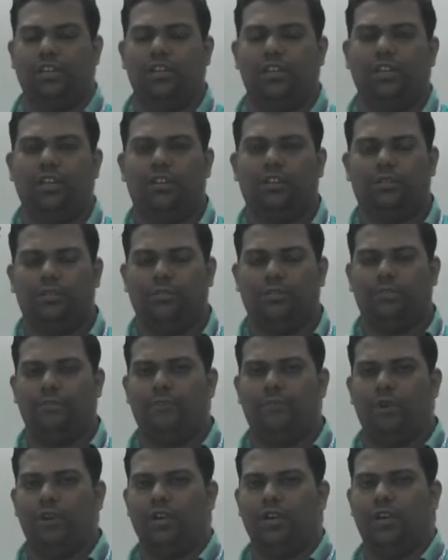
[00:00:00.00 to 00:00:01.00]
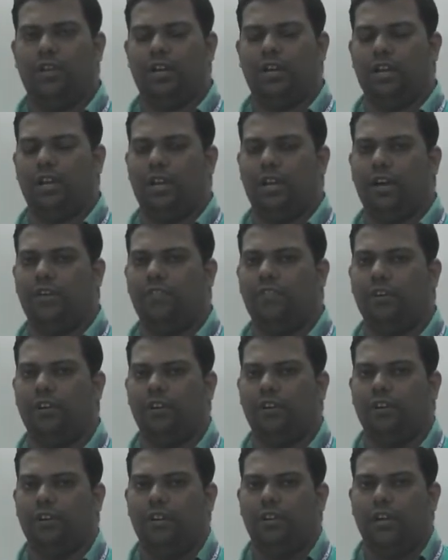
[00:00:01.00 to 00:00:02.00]
here point
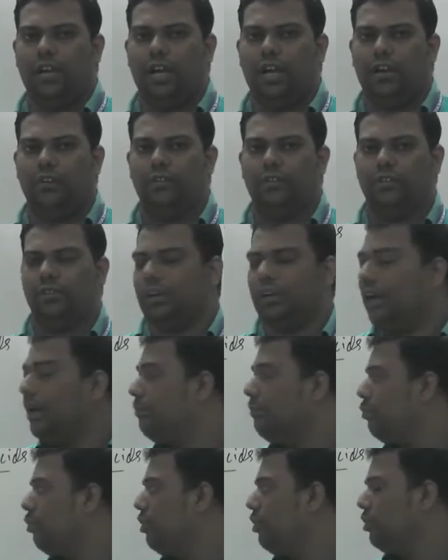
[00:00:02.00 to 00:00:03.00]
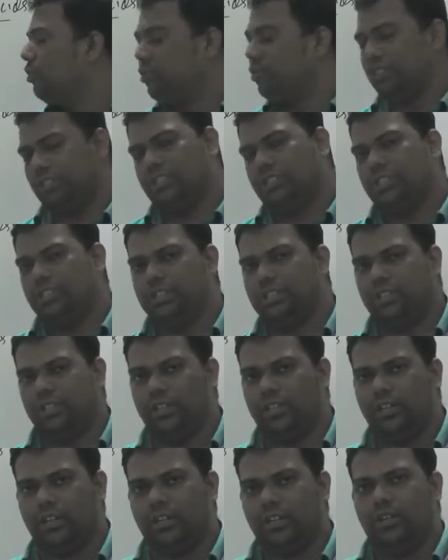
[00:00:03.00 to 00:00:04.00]
I'm going to discuss
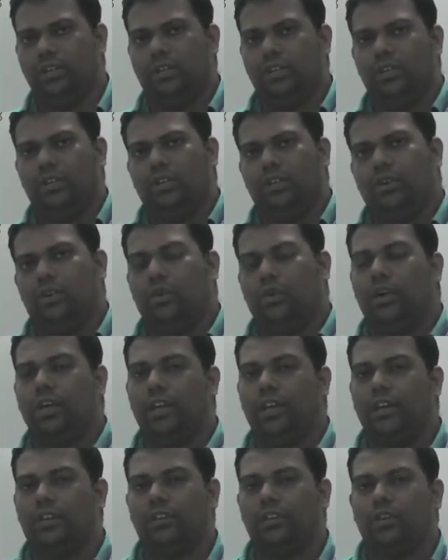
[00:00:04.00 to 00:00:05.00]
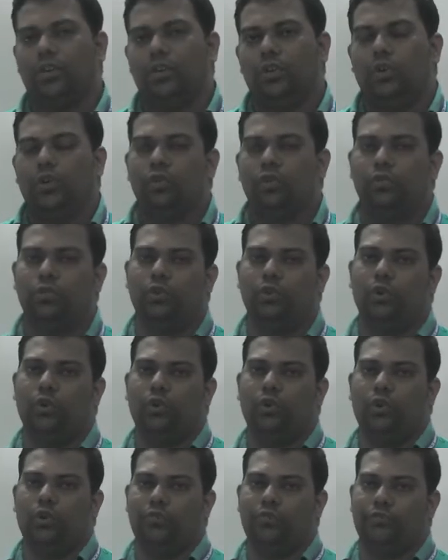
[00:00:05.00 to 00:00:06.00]
here, okay,
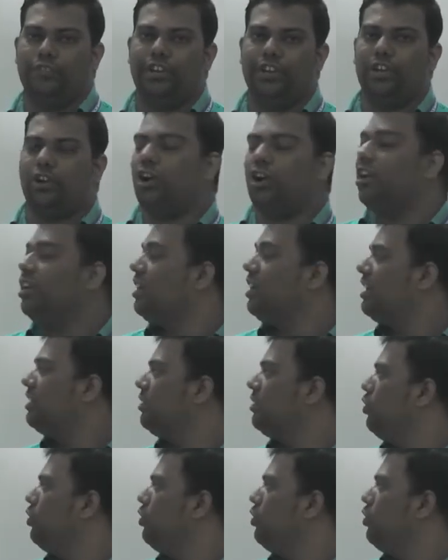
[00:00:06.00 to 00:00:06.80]
so we call it as